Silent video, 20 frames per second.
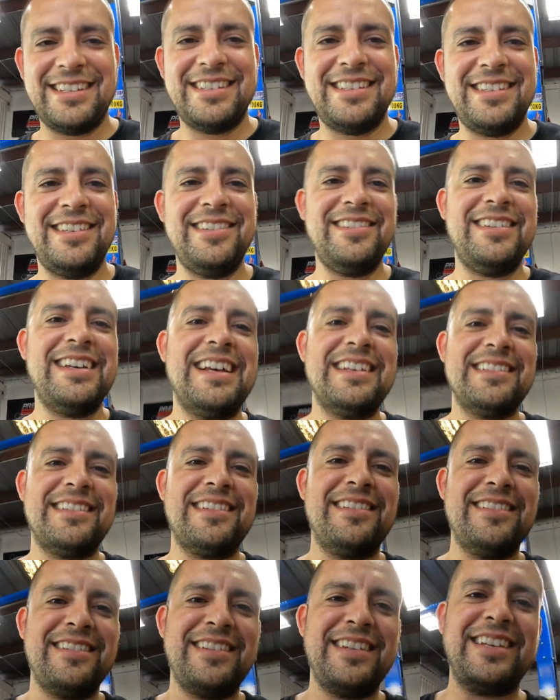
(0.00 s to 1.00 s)
See you guys
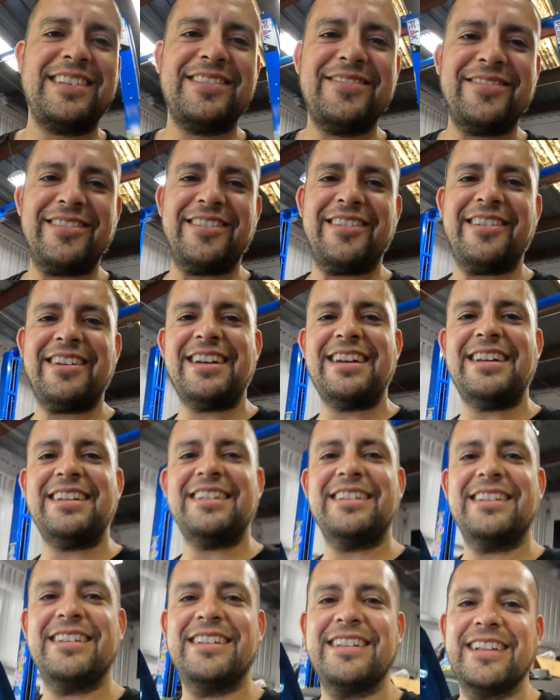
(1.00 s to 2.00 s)
on the next one,
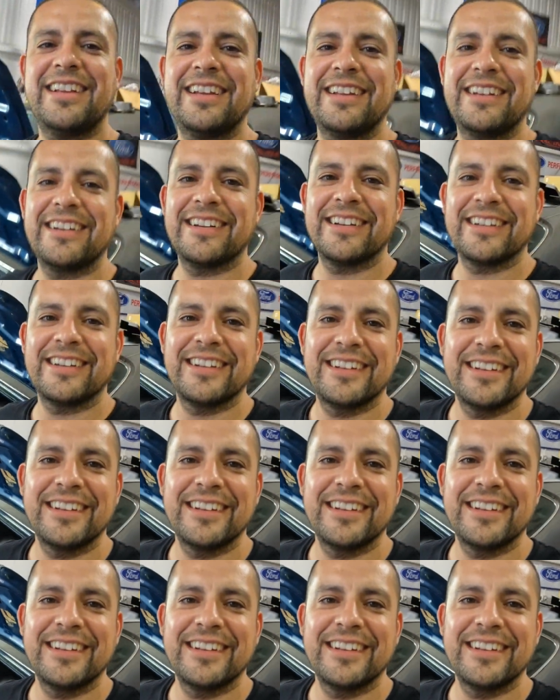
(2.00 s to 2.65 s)
alright? Later.